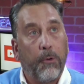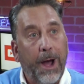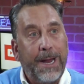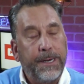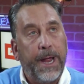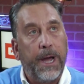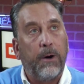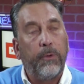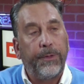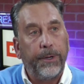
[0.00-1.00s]
right now
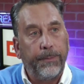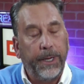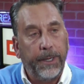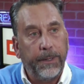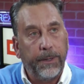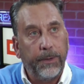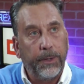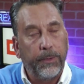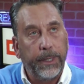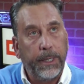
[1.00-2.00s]
with an immediate
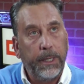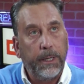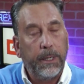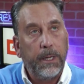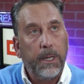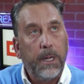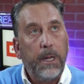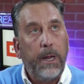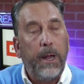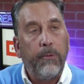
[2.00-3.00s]
annuity.
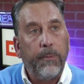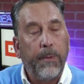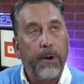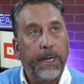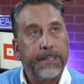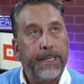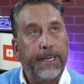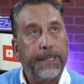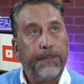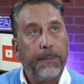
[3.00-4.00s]
And remember I
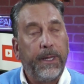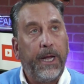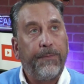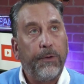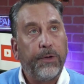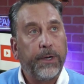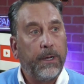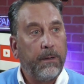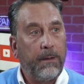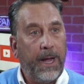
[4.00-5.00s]
said, if you took a
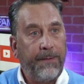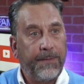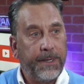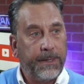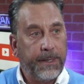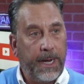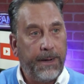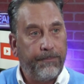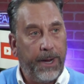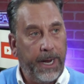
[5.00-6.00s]

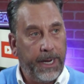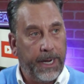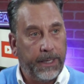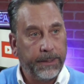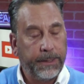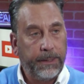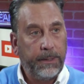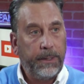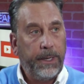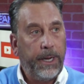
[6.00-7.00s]
lifetime payout
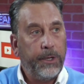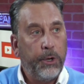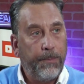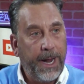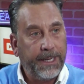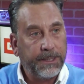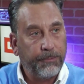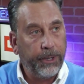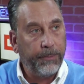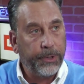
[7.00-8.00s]
and you passed
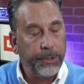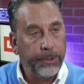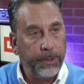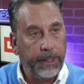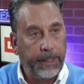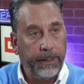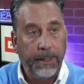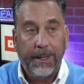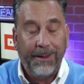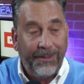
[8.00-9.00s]
prematurely,
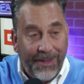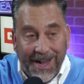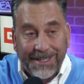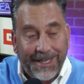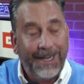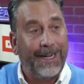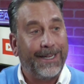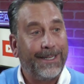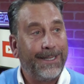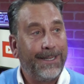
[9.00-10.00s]
that's
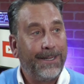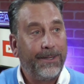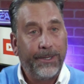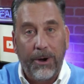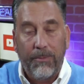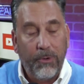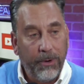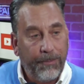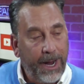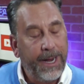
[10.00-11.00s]
it. No
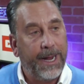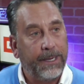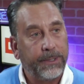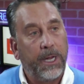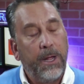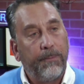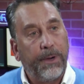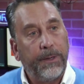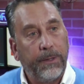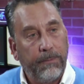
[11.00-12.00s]
more payouts.
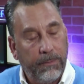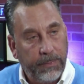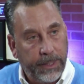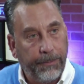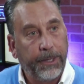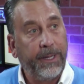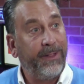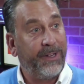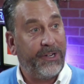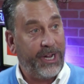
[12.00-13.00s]
But typically
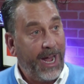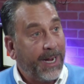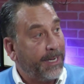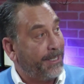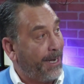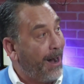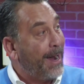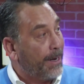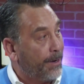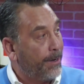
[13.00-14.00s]
the check is
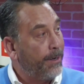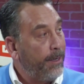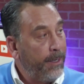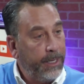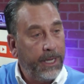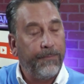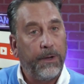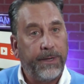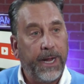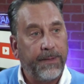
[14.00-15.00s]
higher if you
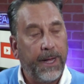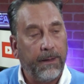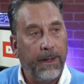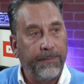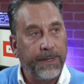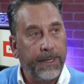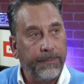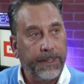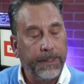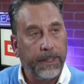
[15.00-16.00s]
take that
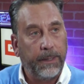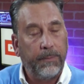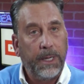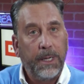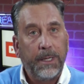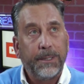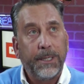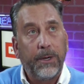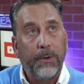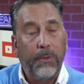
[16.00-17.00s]
lifetime income.
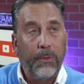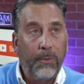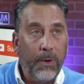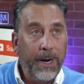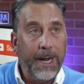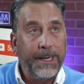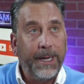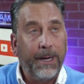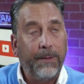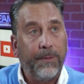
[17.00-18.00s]
So one
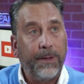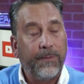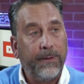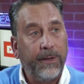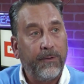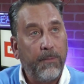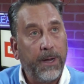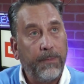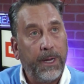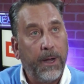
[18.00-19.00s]
idea, this
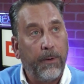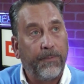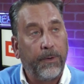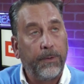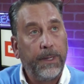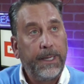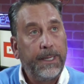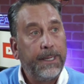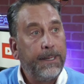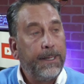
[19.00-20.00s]
might be helpful.
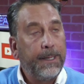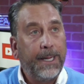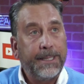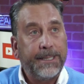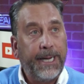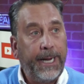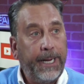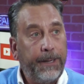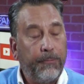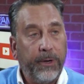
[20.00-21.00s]
Let's
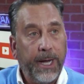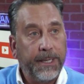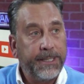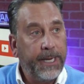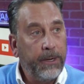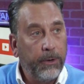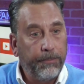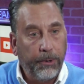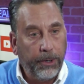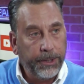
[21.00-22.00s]
say we got a single
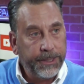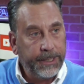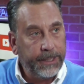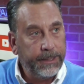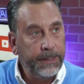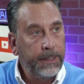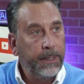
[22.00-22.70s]
person,